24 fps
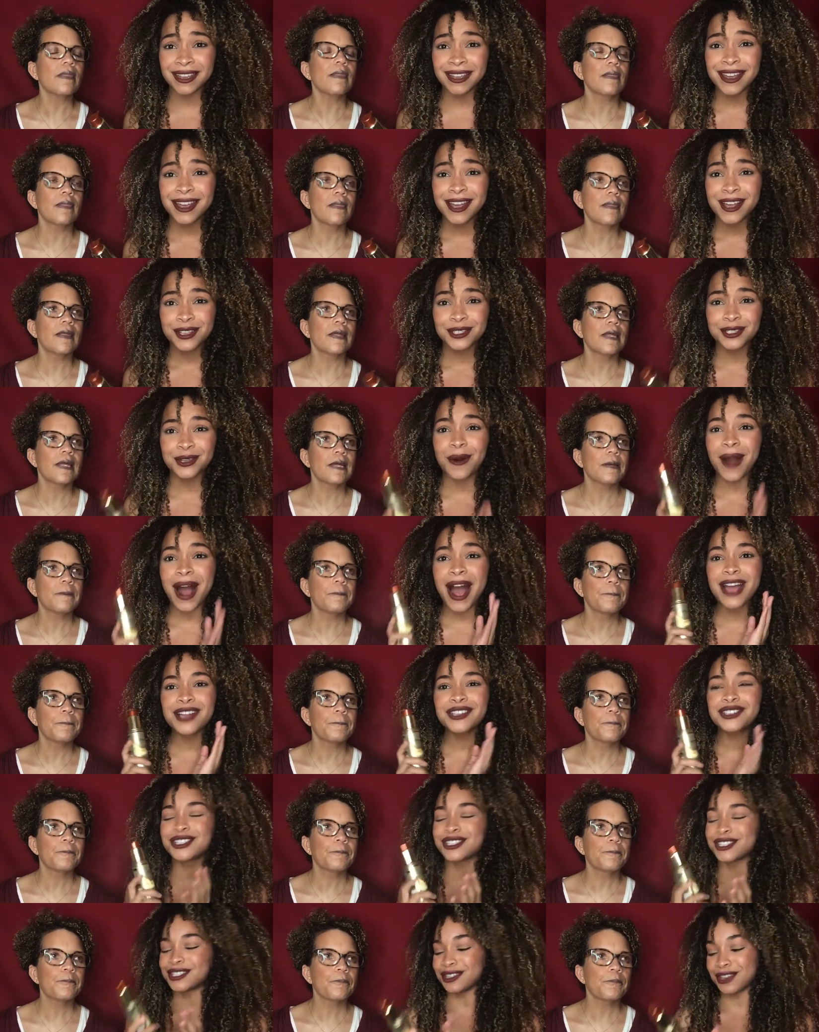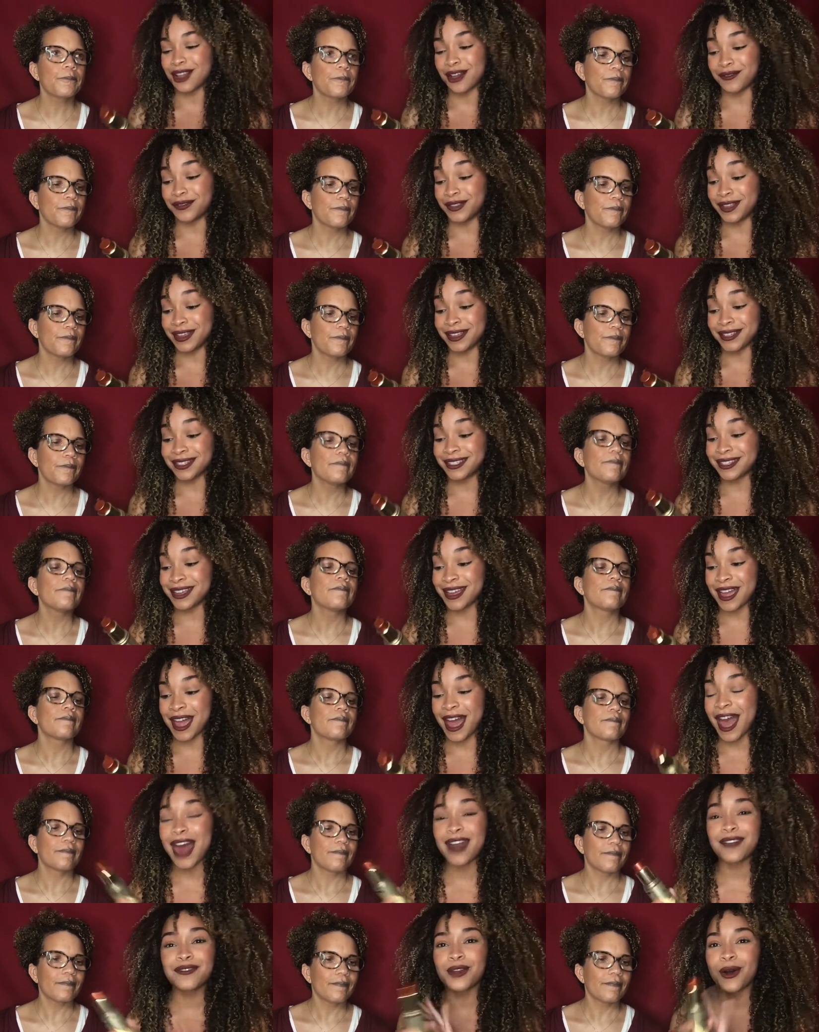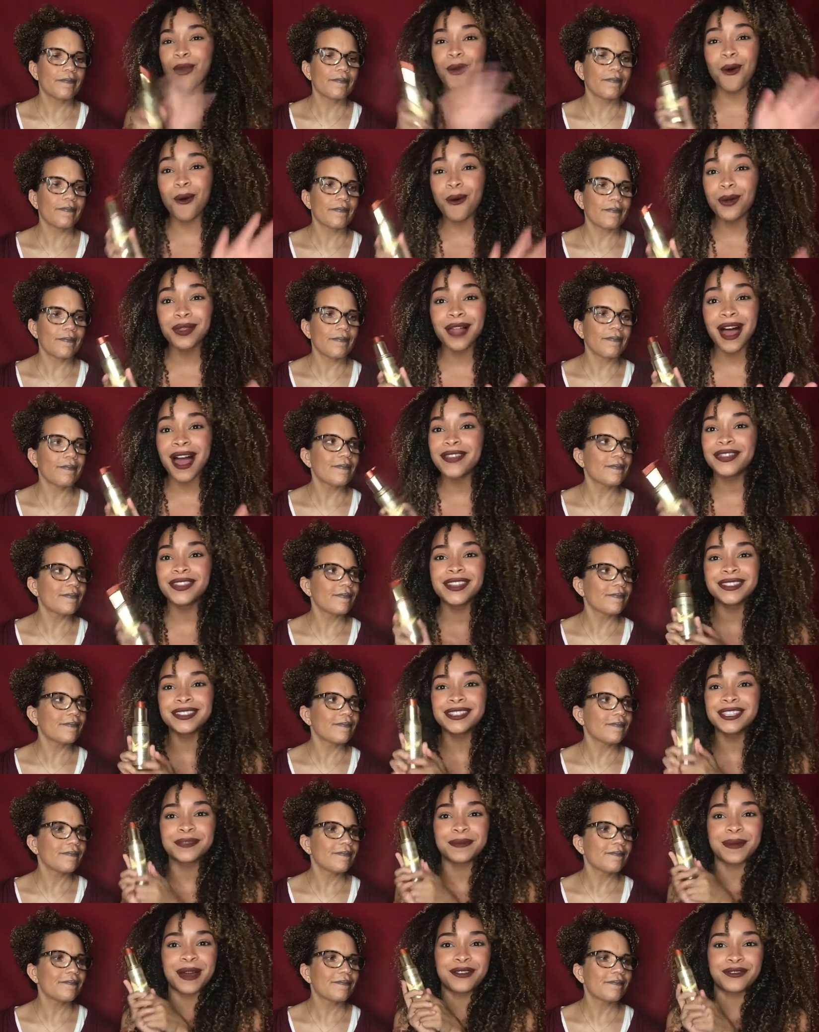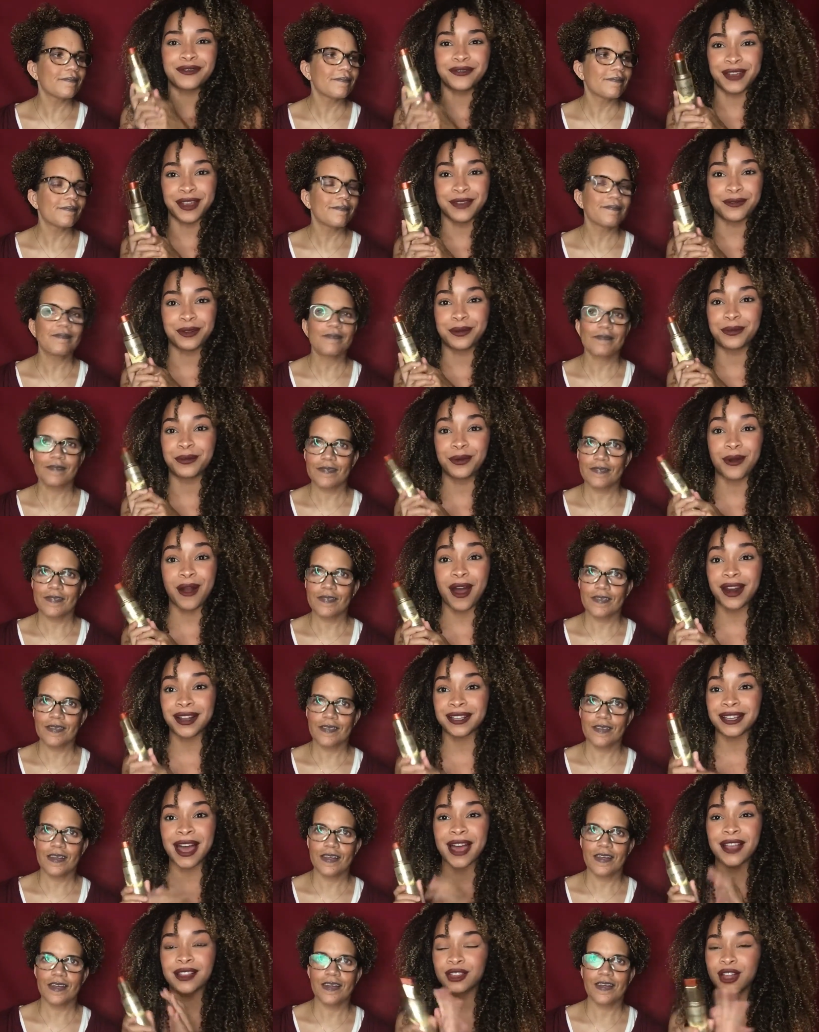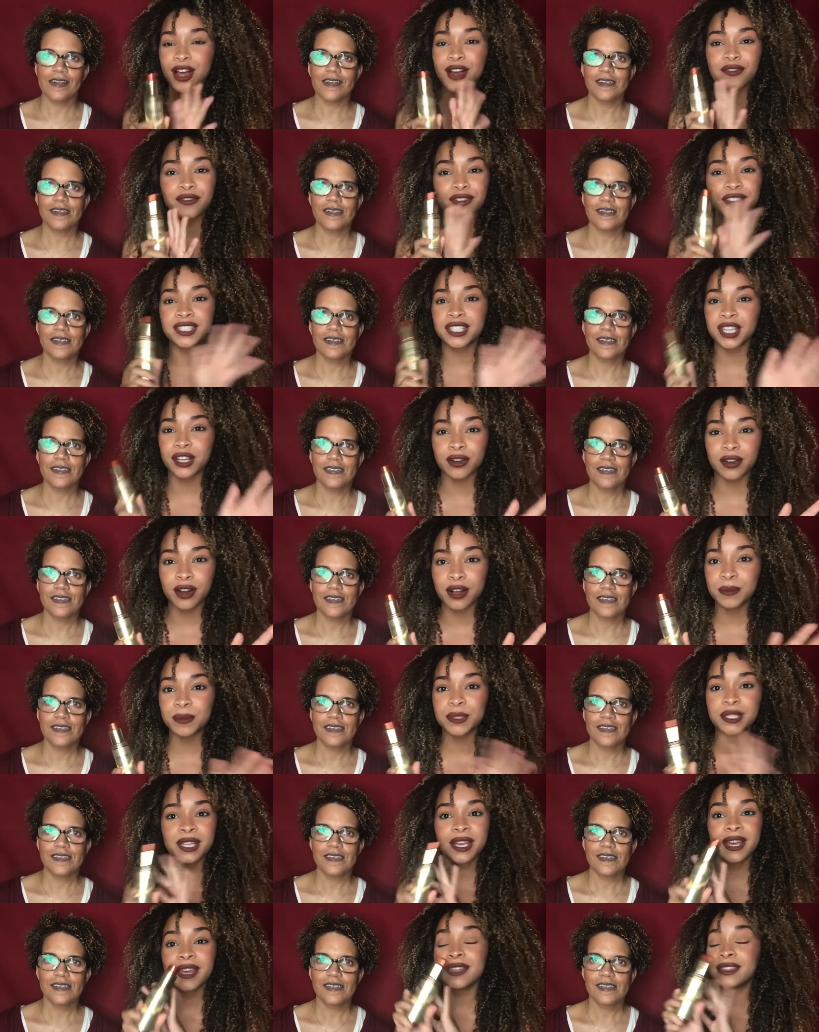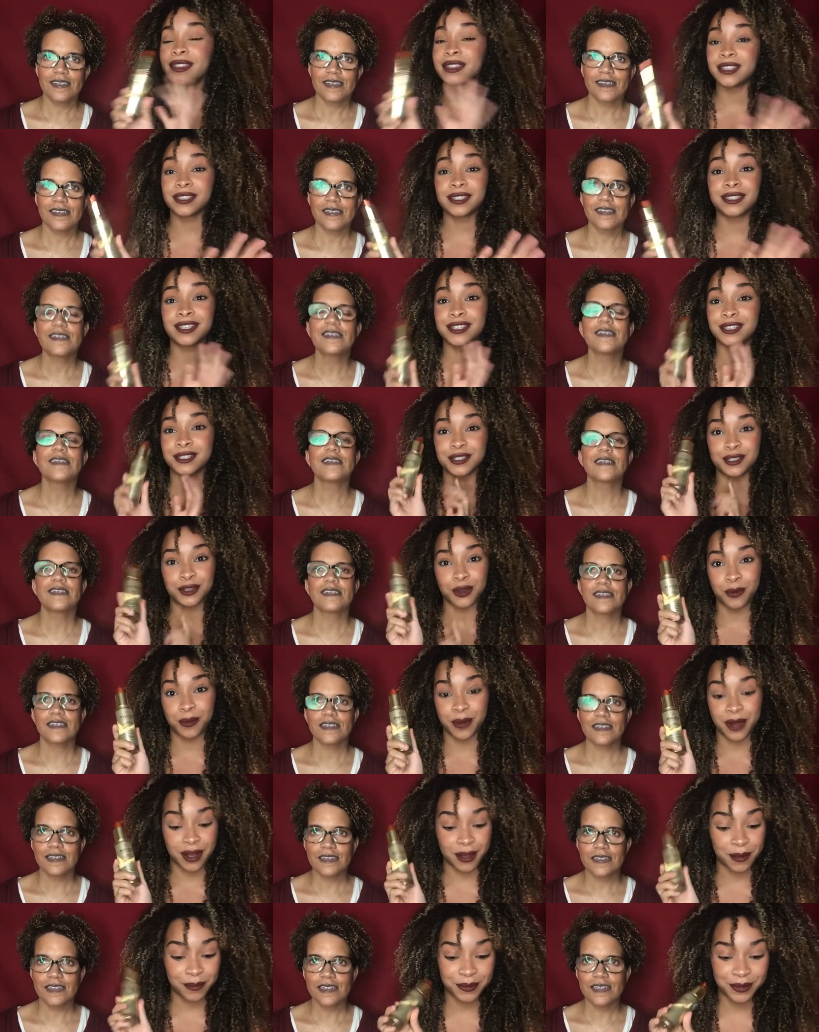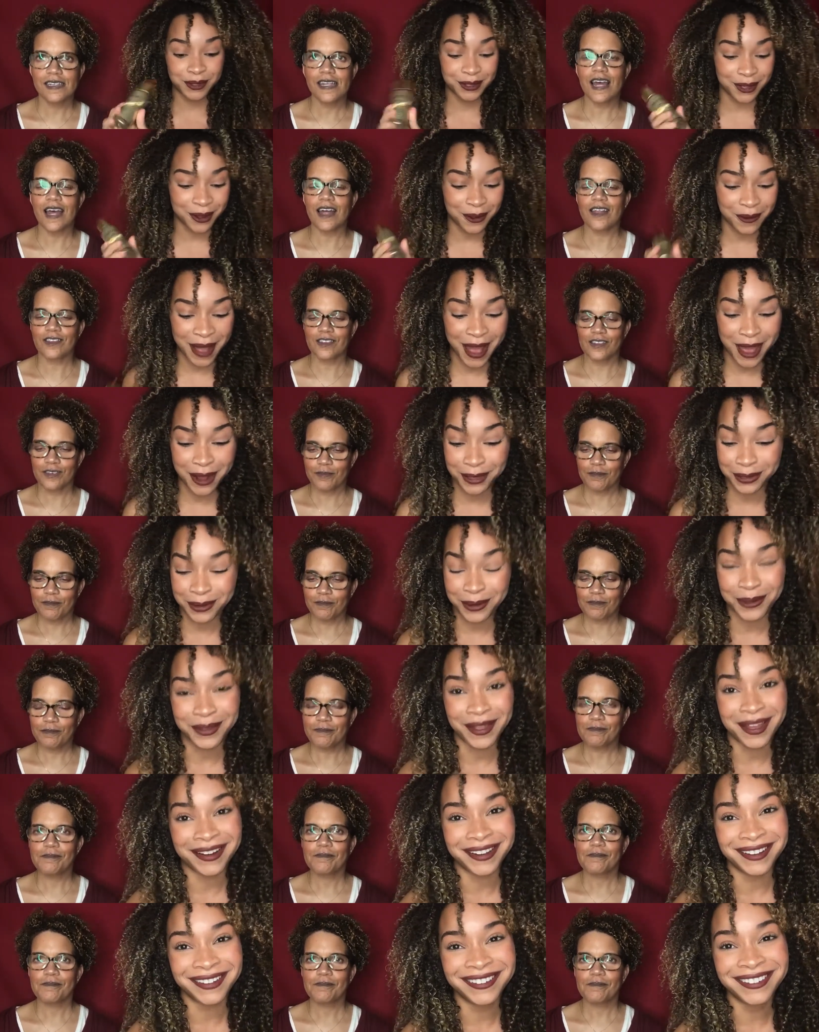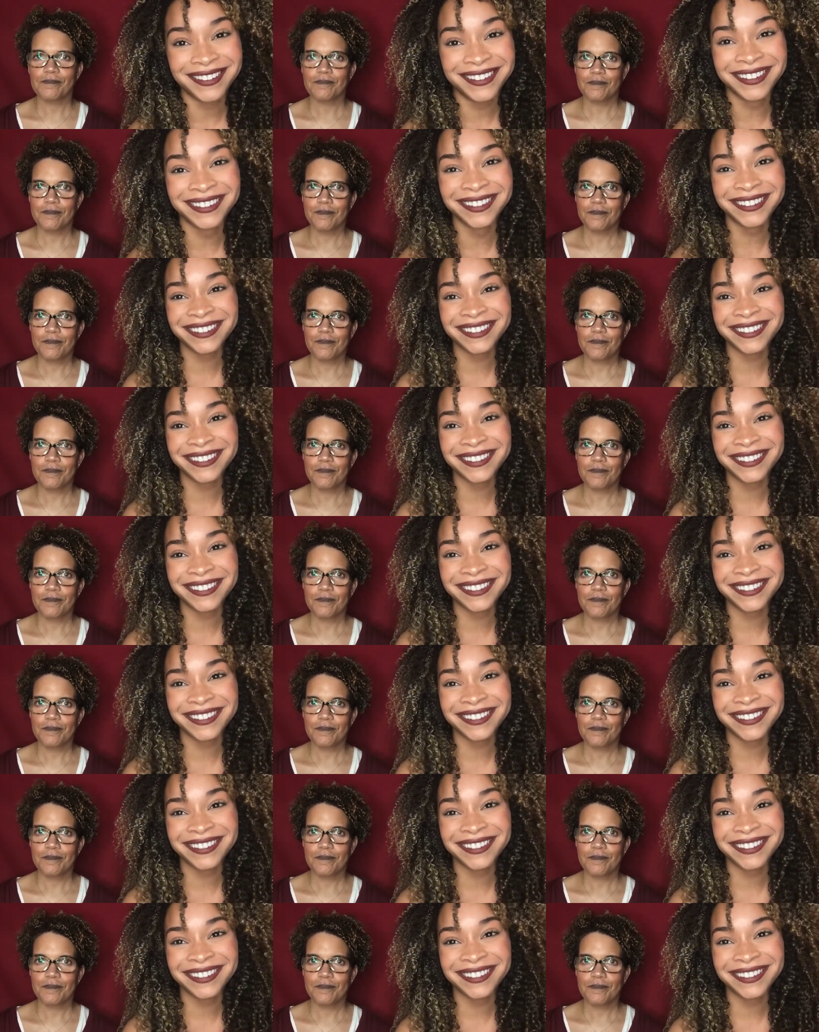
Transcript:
Speaker 1: Mm -hmm. So I just love this. Out of the whole line, this is my favorite product. I love serums. This is so bomb. So yeah. I had to throw that in.